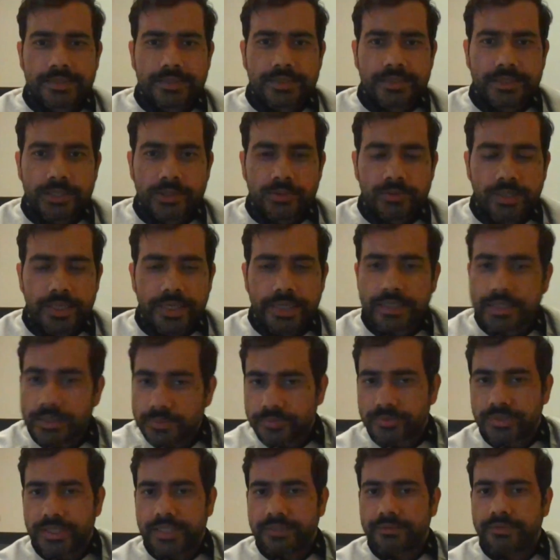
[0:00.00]
you will end up
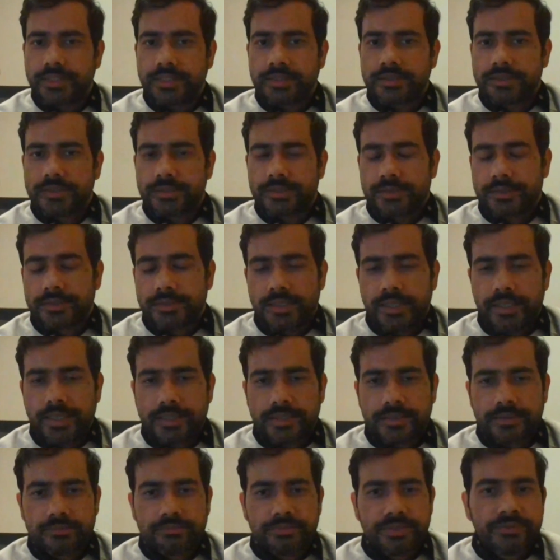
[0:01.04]
saving
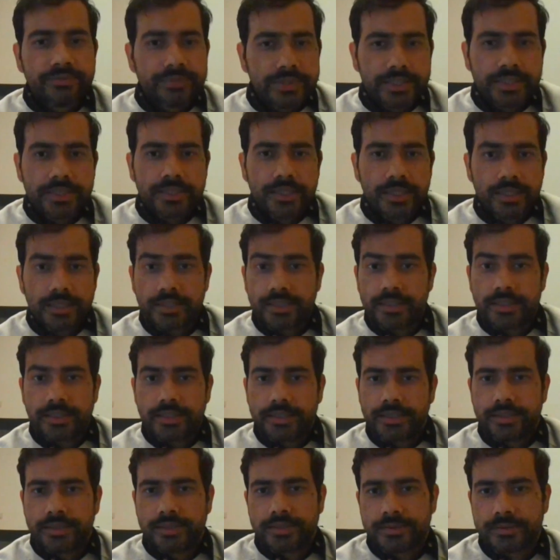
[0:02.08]
like
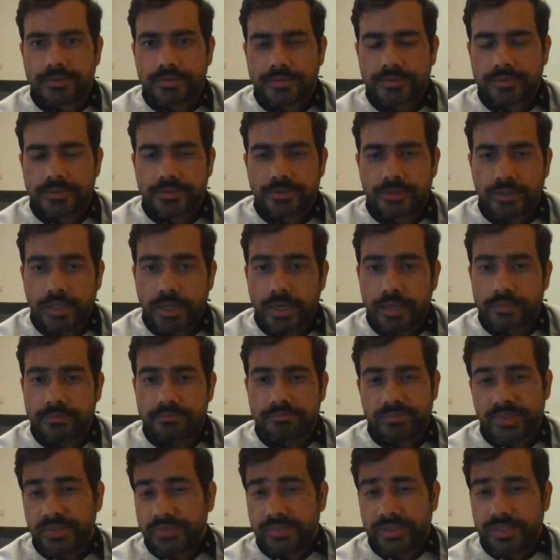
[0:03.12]
1500 or
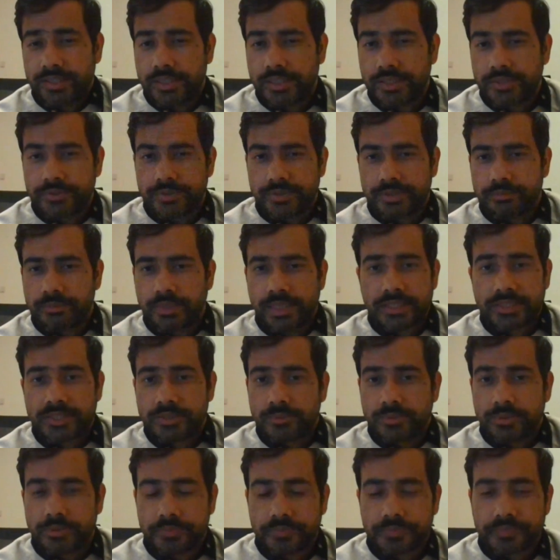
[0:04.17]
1500
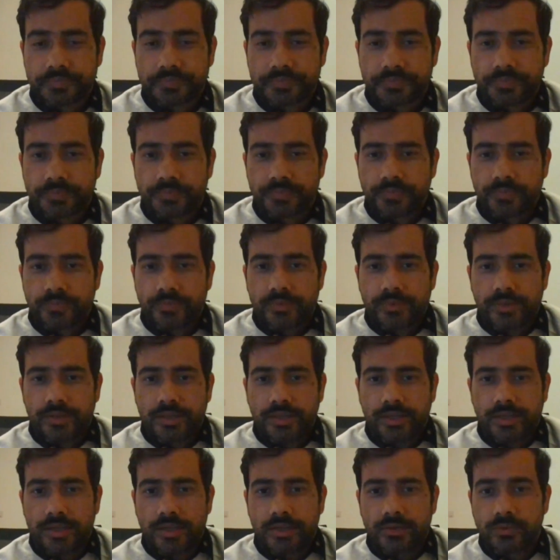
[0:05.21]
maximum
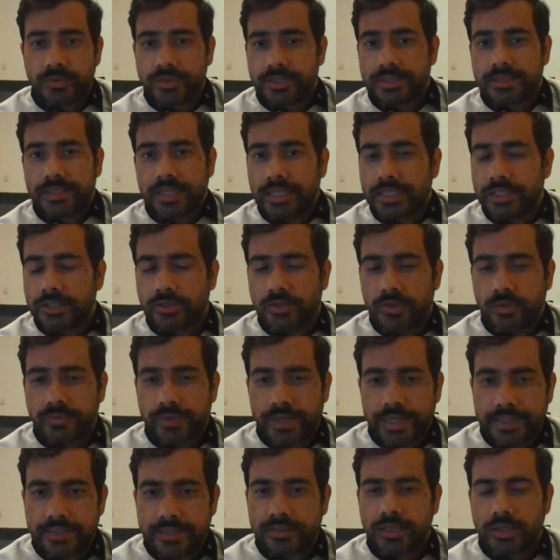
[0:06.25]
with a salary of
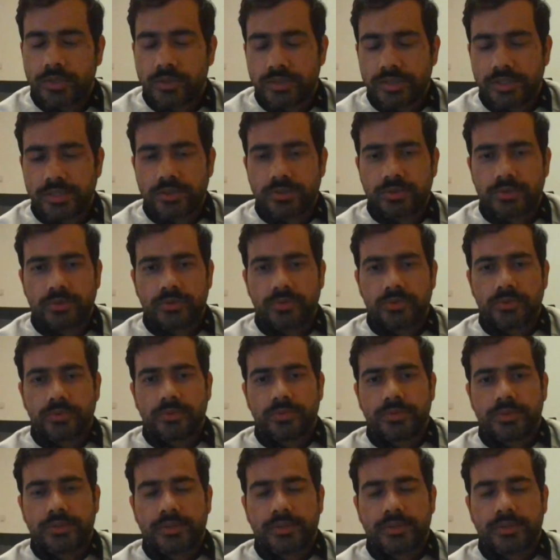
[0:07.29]
80,000 to